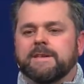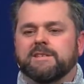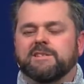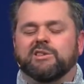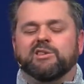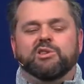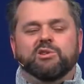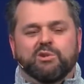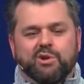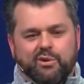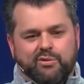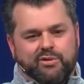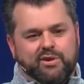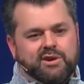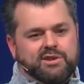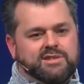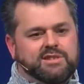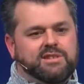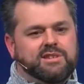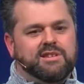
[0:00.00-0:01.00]
You go
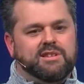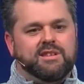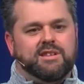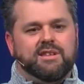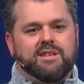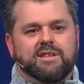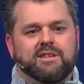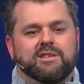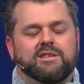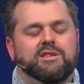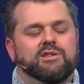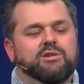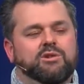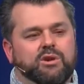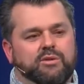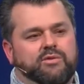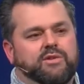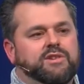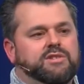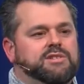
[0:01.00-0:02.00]
first. You
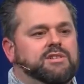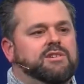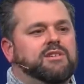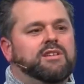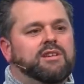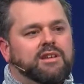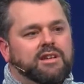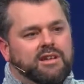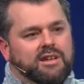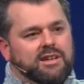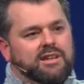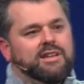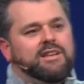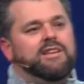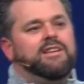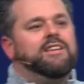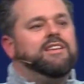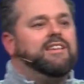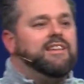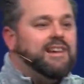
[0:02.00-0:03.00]
go first. Not,
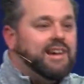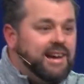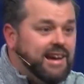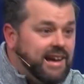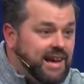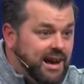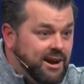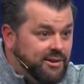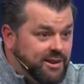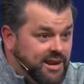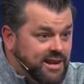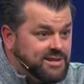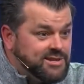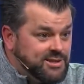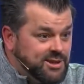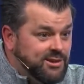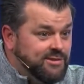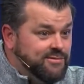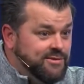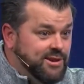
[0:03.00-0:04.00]
how can I
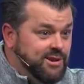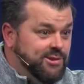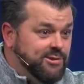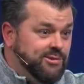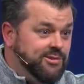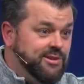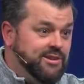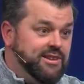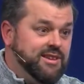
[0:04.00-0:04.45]
serve you?